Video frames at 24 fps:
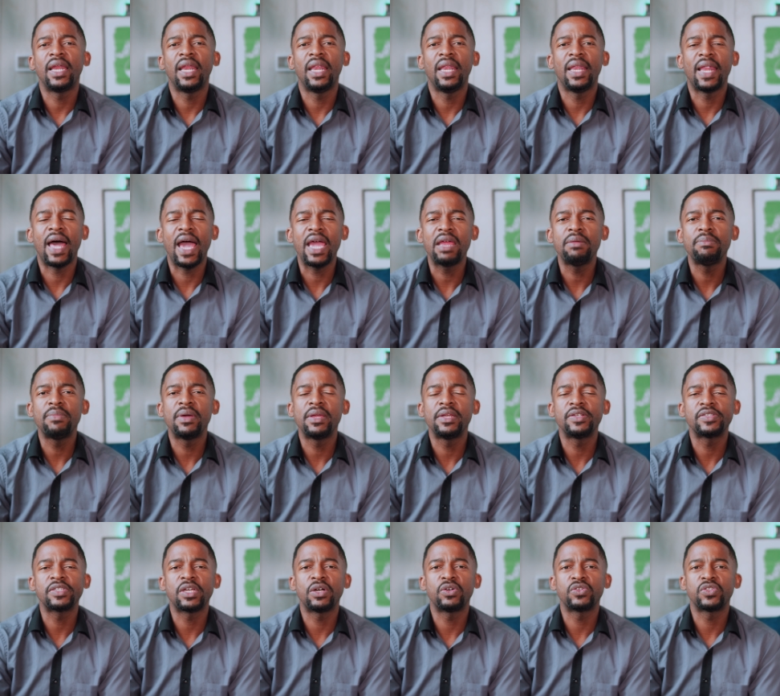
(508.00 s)

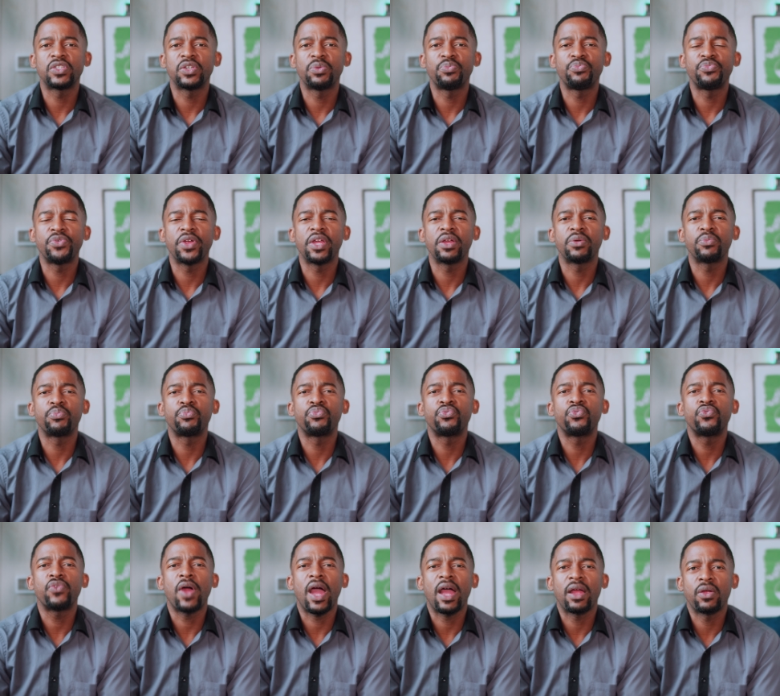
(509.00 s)
Alignment is going to bring
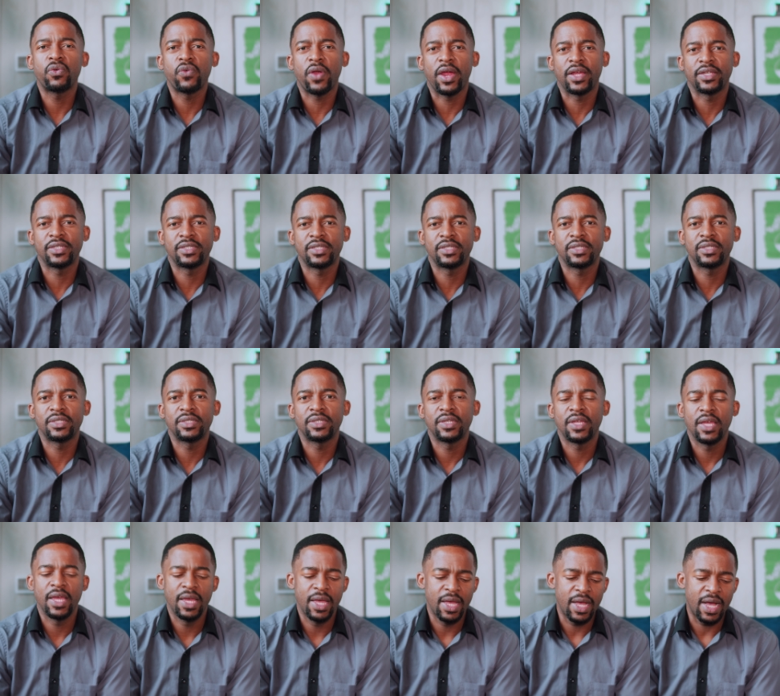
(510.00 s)
progress.